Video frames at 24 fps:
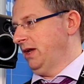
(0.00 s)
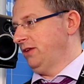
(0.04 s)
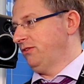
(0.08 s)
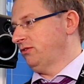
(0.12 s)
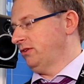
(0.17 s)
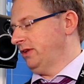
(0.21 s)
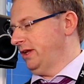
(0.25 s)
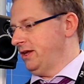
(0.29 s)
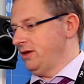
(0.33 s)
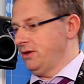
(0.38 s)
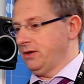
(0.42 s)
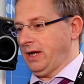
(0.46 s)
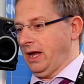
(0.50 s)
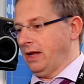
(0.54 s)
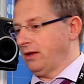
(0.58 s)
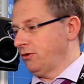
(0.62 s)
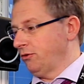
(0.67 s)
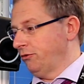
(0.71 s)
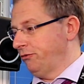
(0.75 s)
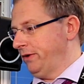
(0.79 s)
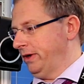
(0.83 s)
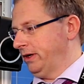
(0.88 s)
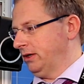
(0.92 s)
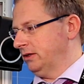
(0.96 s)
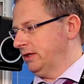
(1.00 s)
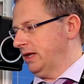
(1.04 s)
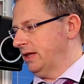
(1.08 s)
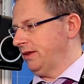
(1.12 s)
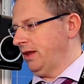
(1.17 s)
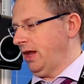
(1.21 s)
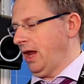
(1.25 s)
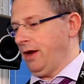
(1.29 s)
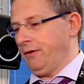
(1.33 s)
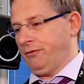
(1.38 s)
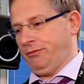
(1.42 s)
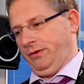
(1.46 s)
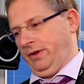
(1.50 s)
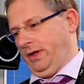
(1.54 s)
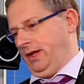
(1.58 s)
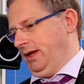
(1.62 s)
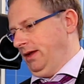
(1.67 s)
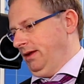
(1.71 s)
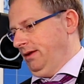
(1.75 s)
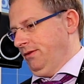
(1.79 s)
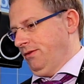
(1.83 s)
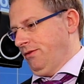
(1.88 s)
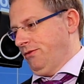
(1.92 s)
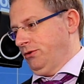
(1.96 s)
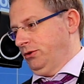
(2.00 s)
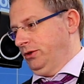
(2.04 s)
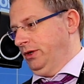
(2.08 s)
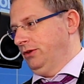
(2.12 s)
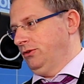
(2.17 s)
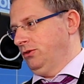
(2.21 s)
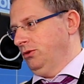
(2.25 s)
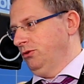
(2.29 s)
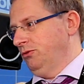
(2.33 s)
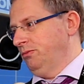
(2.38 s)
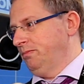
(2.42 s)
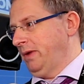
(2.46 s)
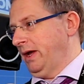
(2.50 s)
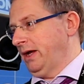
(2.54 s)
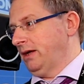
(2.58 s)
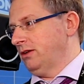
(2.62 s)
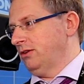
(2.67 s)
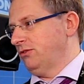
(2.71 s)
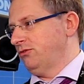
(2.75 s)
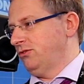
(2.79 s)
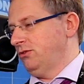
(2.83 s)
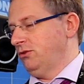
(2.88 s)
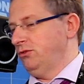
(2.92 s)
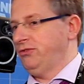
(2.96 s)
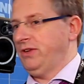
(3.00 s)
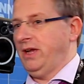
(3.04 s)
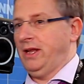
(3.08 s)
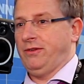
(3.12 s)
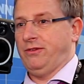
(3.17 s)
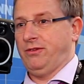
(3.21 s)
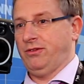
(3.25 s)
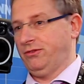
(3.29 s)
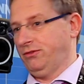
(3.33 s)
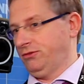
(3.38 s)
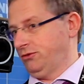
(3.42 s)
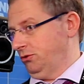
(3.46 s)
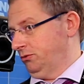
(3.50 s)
basically you can configure that every 32 packets you send